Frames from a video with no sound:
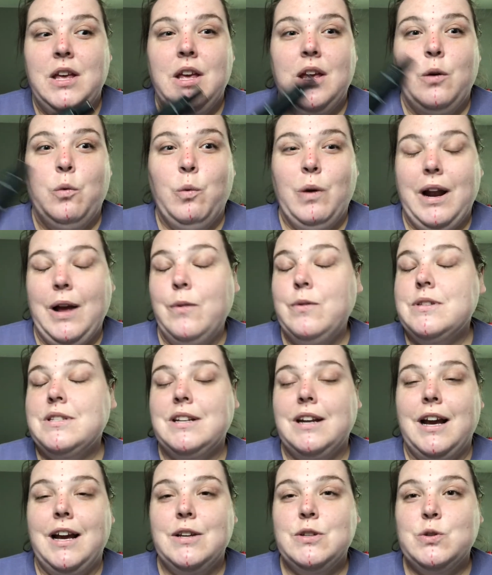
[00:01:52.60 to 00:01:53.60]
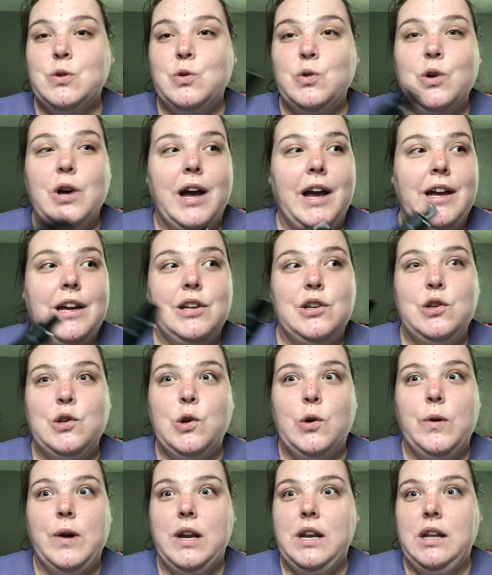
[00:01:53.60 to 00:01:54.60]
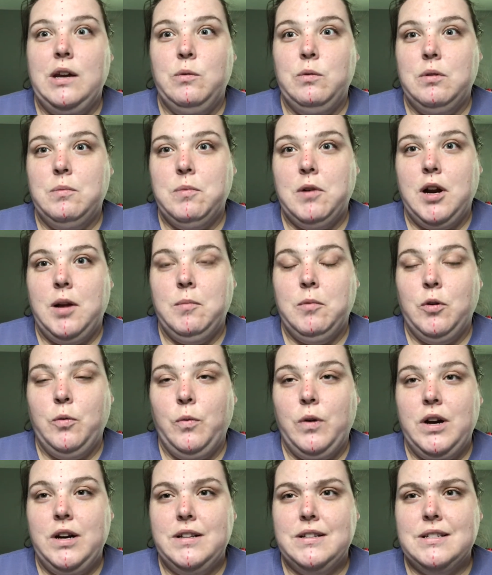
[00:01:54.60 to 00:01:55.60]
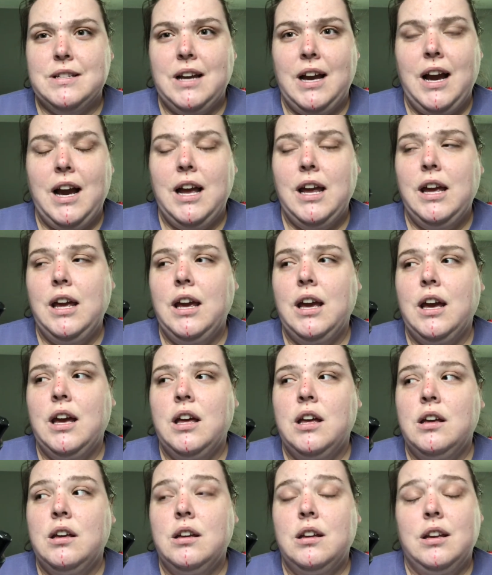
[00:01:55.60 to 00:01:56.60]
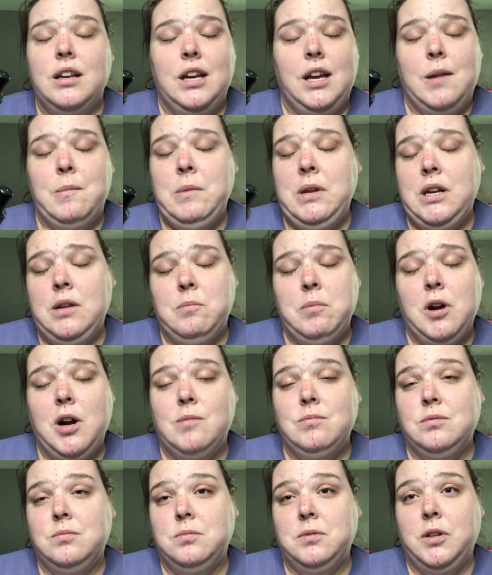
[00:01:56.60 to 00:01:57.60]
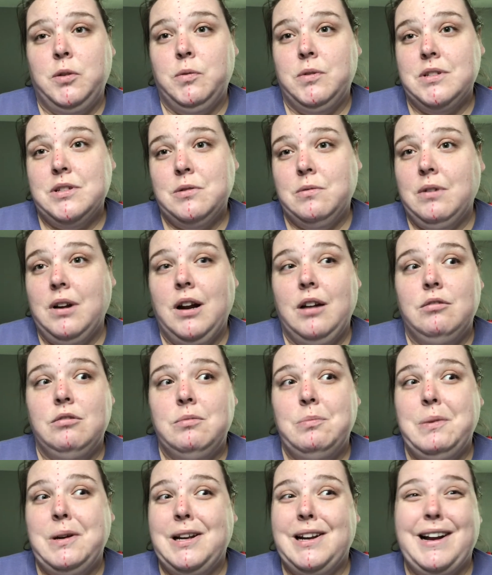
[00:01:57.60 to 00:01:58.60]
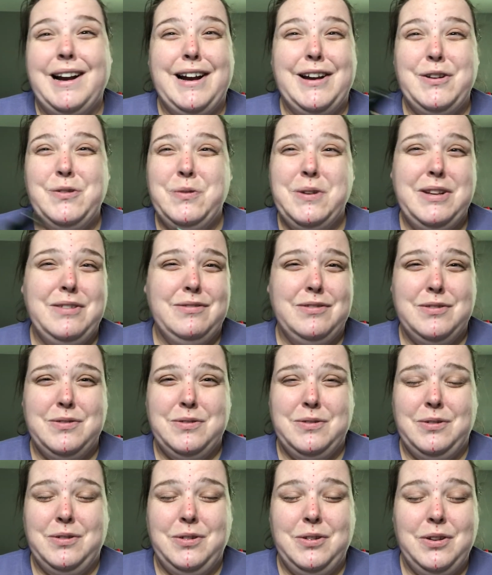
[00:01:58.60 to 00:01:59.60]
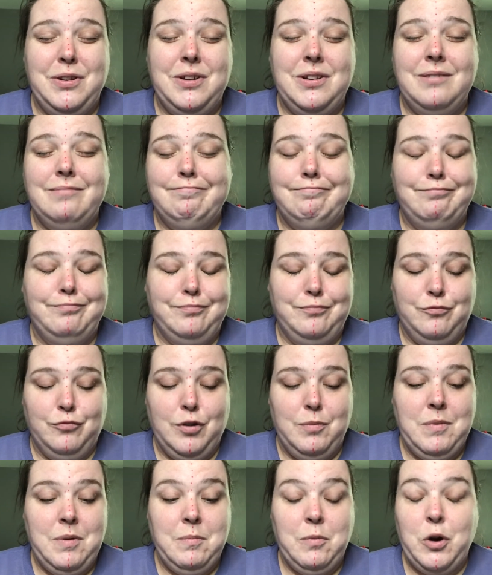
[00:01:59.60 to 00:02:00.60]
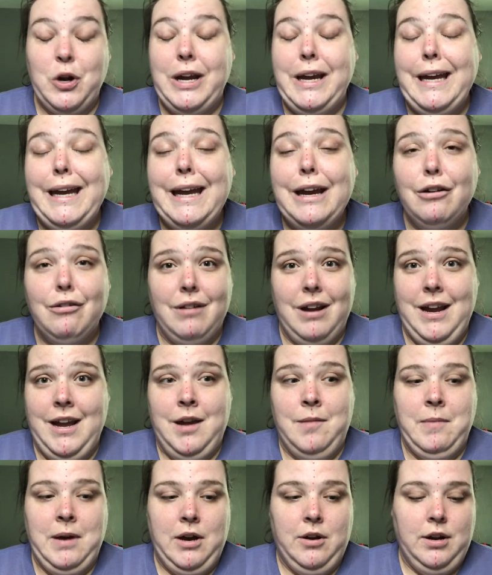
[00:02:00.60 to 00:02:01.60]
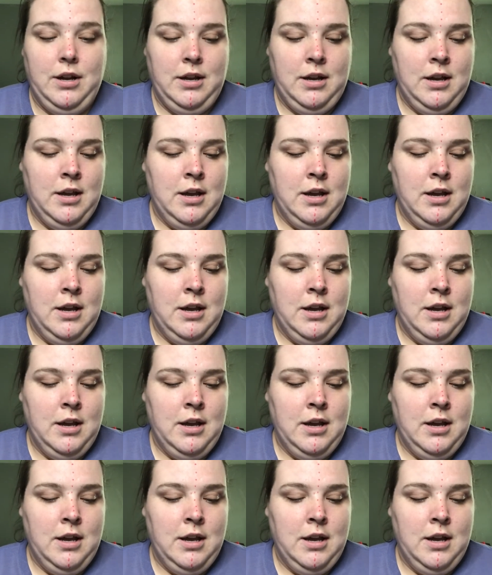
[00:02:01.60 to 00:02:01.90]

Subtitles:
When I was in high school, I had no idea what primer was. I mean, it probably was around, but I don't even remember hearing about it.